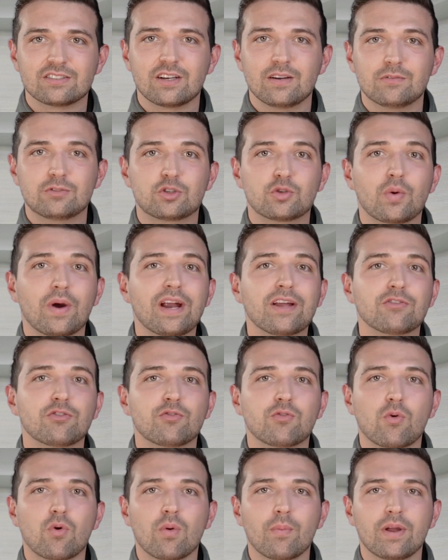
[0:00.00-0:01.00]
of
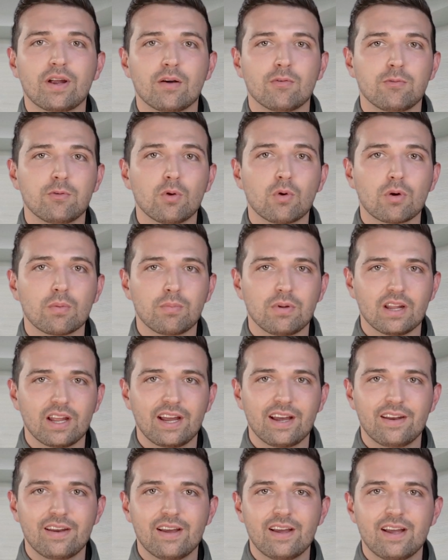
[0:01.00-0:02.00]
transforming a floor
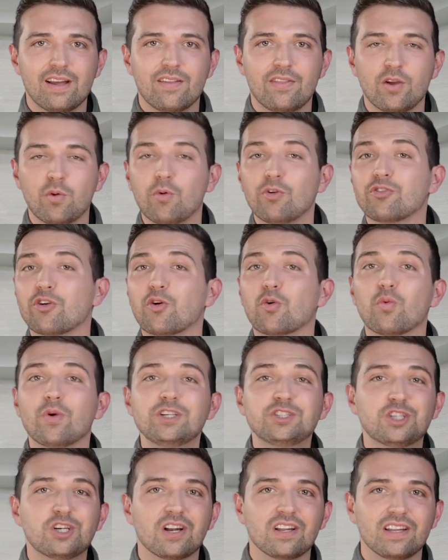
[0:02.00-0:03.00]
plan that was
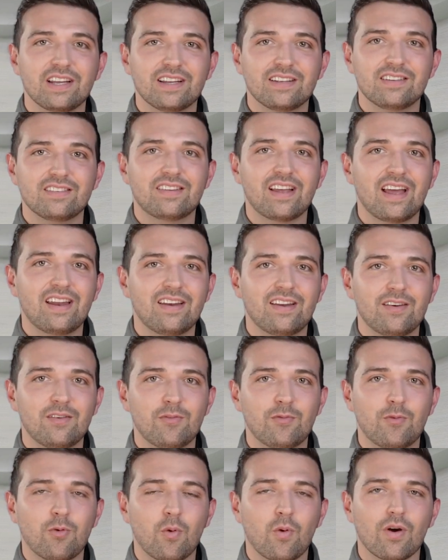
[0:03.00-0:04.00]
originally
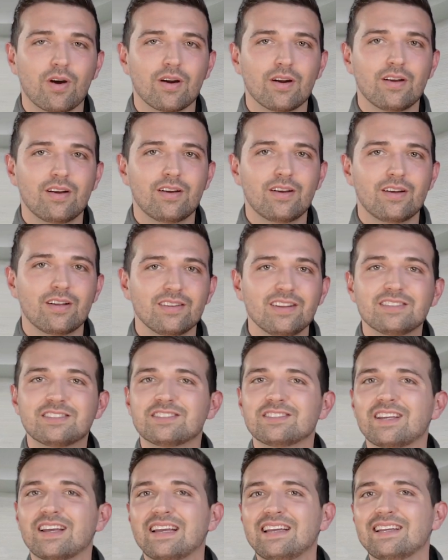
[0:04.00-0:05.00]
intended for, let's
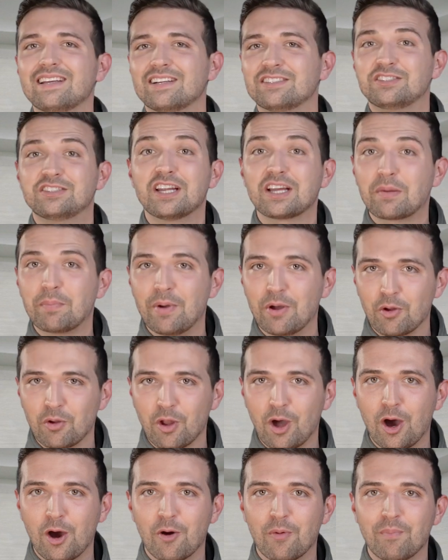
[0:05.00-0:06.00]
say, a stick-built
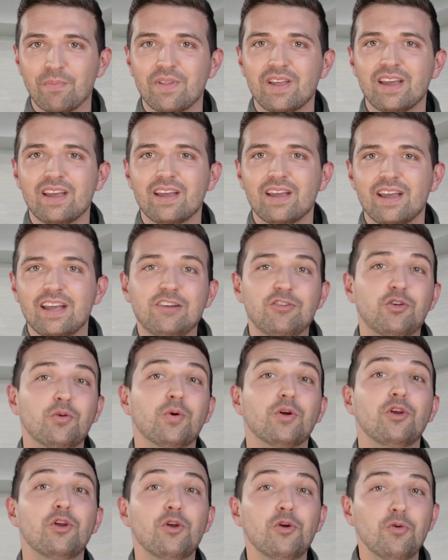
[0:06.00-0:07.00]
home into
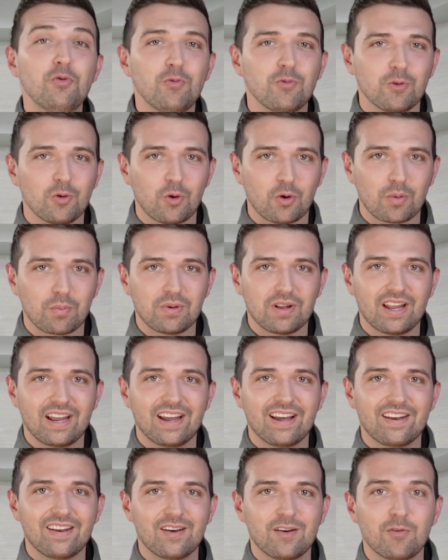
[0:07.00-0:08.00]
a new floor
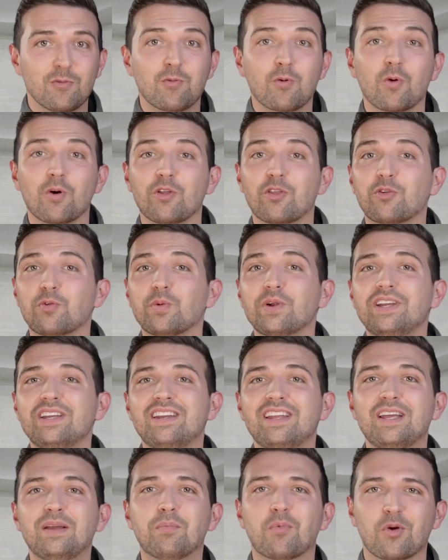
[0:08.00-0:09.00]
plan for a
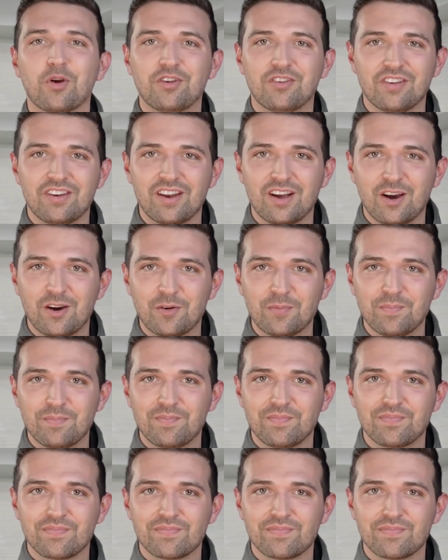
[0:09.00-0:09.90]
3D printed home.